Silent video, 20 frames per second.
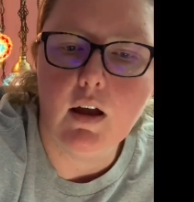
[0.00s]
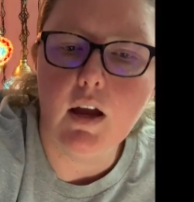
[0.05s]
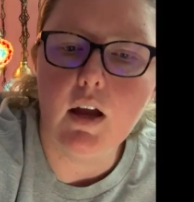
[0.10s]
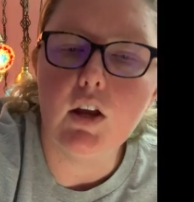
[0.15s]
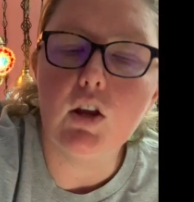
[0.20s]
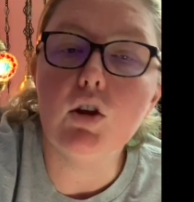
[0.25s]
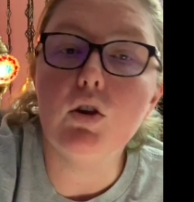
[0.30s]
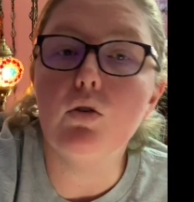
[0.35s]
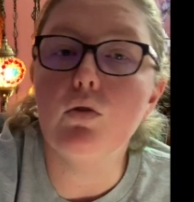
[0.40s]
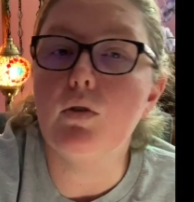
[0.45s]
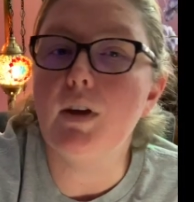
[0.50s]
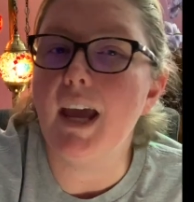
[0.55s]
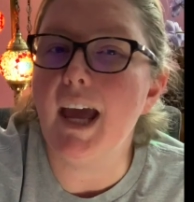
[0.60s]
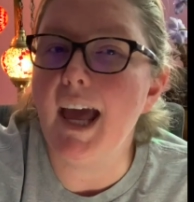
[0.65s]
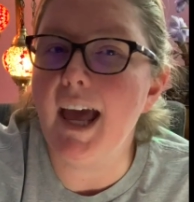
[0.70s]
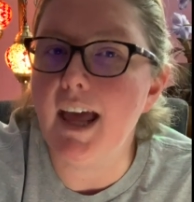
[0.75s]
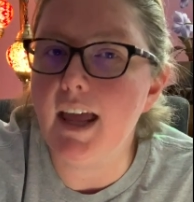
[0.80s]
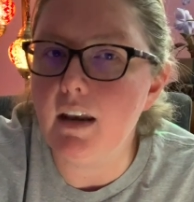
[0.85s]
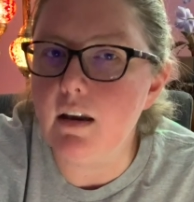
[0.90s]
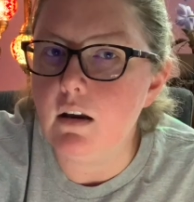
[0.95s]
you
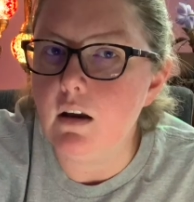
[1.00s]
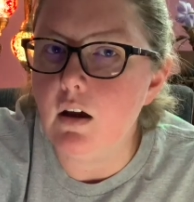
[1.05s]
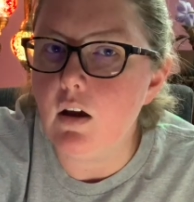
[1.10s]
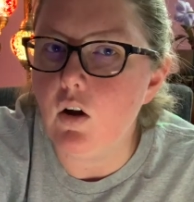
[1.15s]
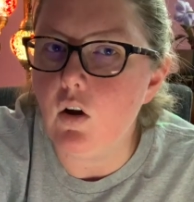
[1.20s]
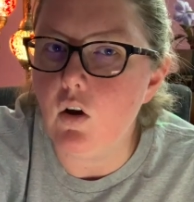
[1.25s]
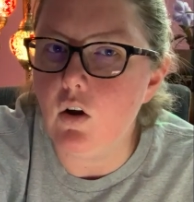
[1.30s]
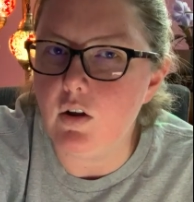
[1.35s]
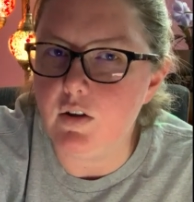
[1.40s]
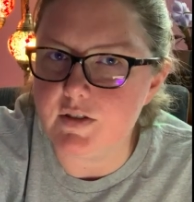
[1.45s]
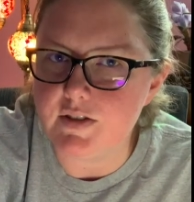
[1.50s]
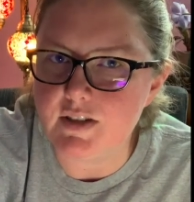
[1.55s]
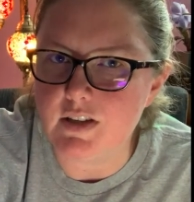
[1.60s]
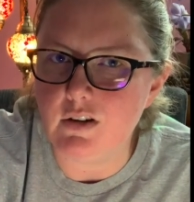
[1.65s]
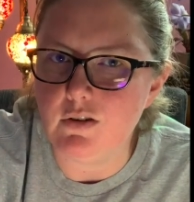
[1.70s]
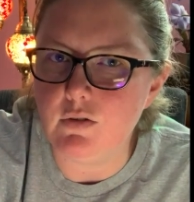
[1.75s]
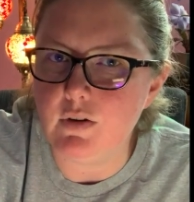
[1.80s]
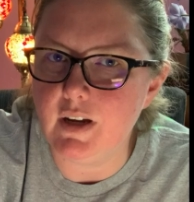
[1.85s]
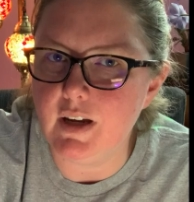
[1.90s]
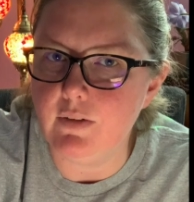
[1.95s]
can
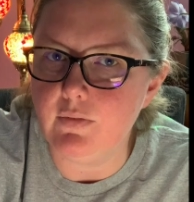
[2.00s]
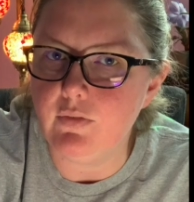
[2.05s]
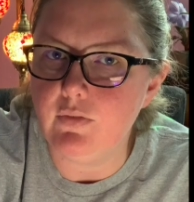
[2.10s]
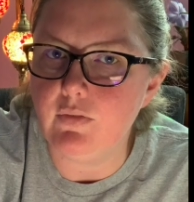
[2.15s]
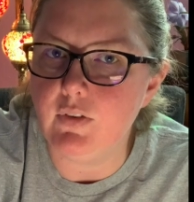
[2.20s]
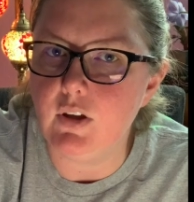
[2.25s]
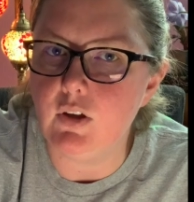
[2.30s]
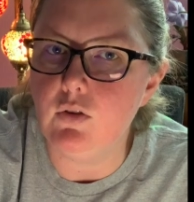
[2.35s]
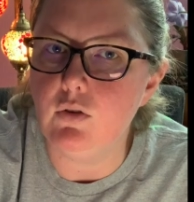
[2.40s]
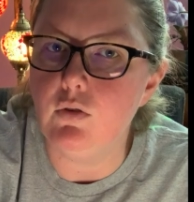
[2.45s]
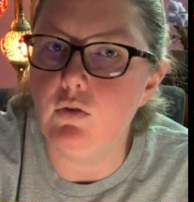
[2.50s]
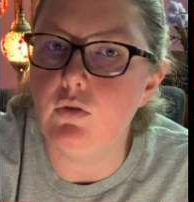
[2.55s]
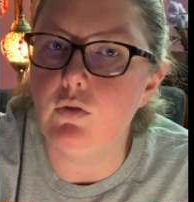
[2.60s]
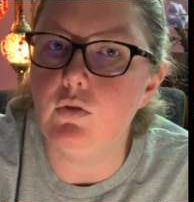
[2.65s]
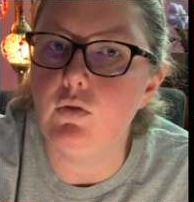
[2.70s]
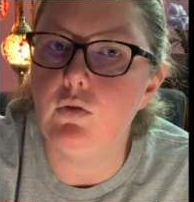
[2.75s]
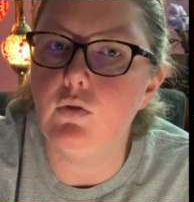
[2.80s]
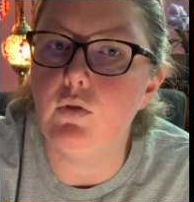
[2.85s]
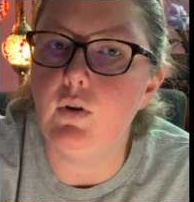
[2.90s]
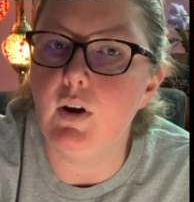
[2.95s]
also, if
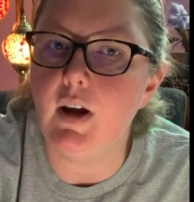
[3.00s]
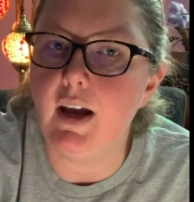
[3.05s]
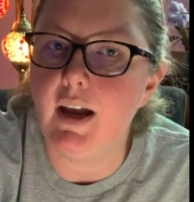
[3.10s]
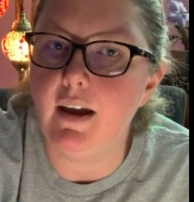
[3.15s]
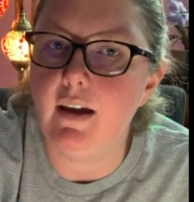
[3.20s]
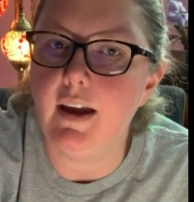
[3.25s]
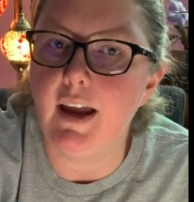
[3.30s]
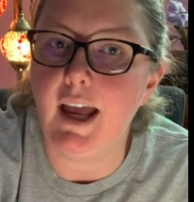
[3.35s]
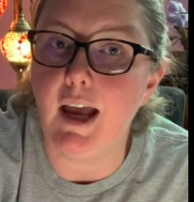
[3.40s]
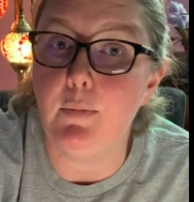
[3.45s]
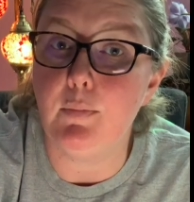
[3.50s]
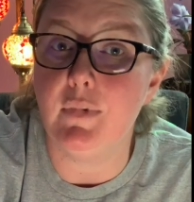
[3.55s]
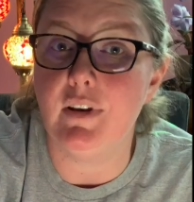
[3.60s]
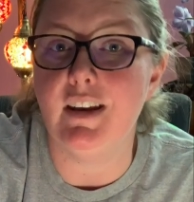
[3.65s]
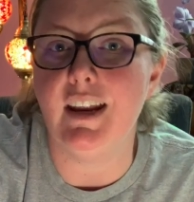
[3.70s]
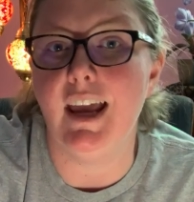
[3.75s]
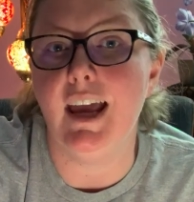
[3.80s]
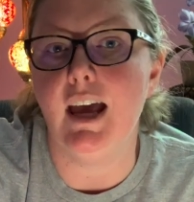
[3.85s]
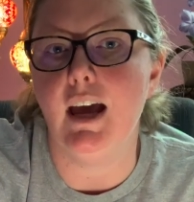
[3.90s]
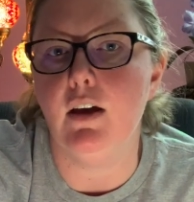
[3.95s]
you happen to
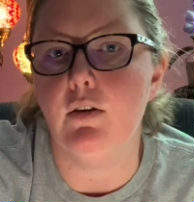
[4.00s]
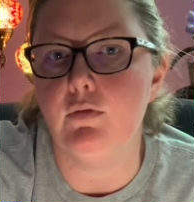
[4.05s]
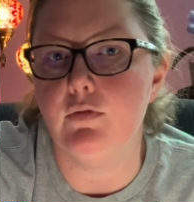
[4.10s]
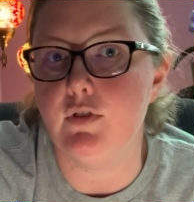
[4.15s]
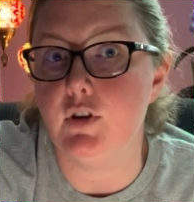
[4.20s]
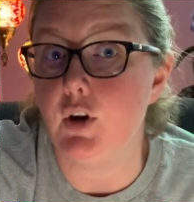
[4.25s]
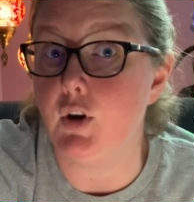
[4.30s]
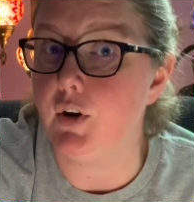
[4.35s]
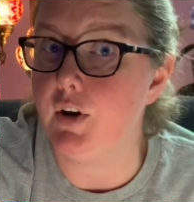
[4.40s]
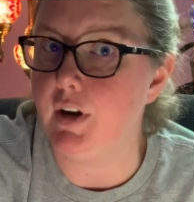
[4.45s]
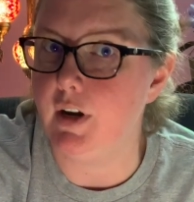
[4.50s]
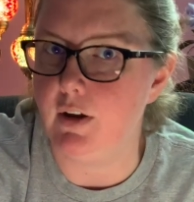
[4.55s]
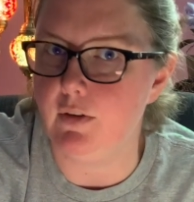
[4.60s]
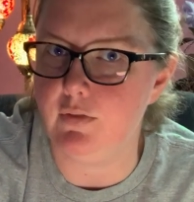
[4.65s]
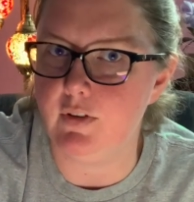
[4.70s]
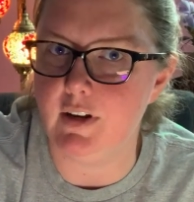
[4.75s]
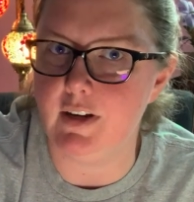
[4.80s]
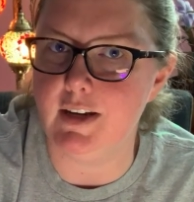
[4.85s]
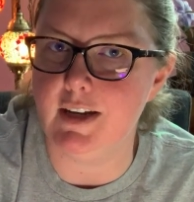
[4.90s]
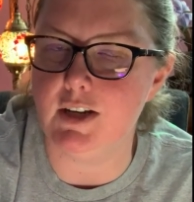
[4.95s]
have dark enough
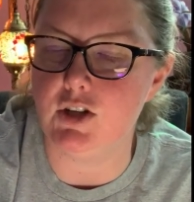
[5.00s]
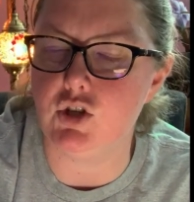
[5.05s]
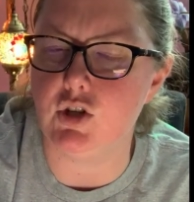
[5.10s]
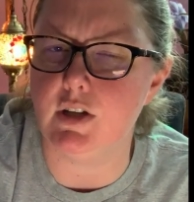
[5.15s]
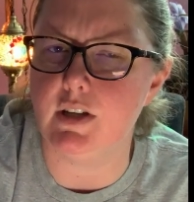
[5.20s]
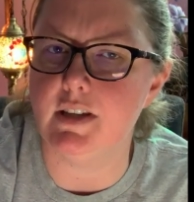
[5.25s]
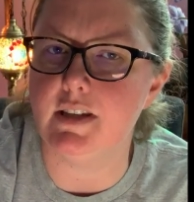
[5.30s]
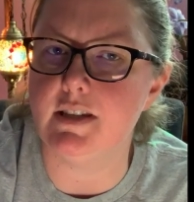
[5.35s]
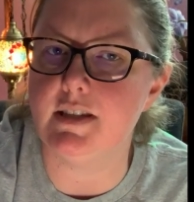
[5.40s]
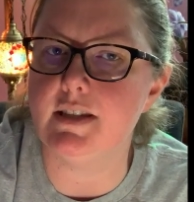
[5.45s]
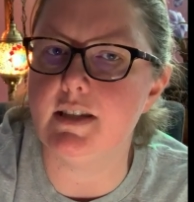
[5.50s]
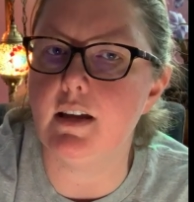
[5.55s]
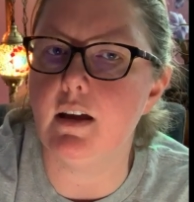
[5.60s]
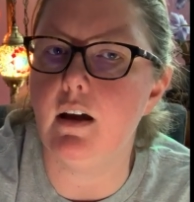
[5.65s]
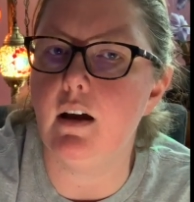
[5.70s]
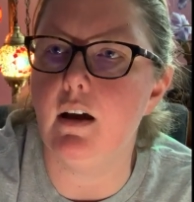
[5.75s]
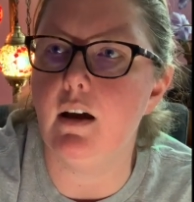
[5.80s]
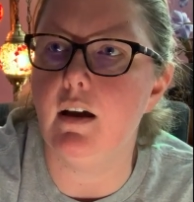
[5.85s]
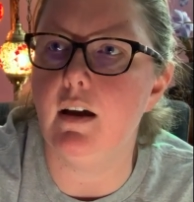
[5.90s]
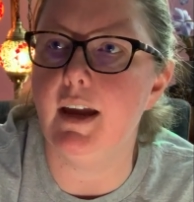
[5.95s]
conditions
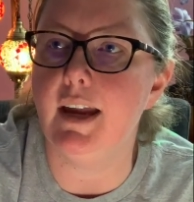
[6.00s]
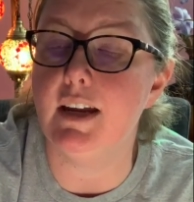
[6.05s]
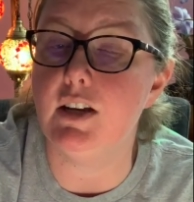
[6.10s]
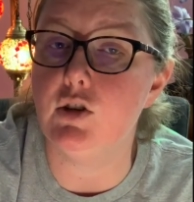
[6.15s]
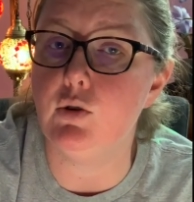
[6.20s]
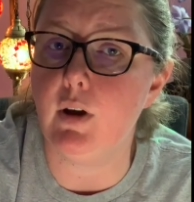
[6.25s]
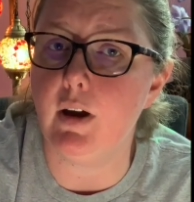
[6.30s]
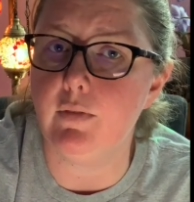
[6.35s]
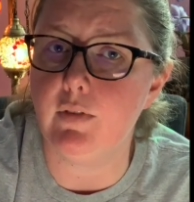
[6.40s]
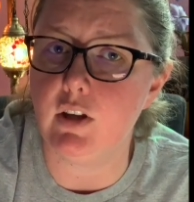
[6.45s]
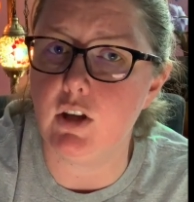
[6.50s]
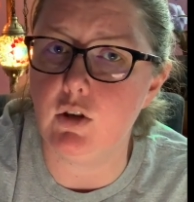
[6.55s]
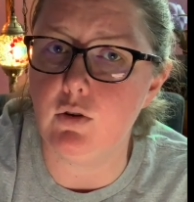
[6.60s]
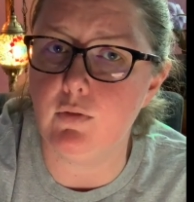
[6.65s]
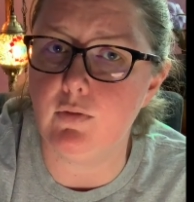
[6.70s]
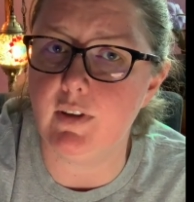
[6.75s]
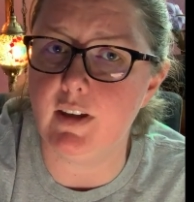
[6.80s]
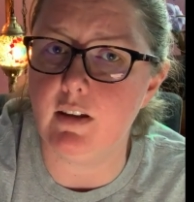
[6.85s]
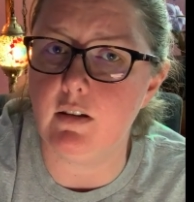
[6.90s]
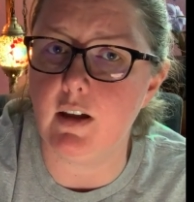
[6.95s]
and you have a
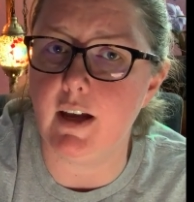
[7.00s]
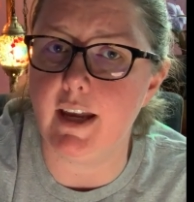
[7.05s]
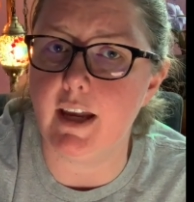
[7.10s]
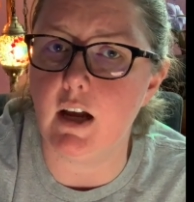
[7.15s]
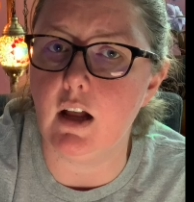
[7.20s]
UV light,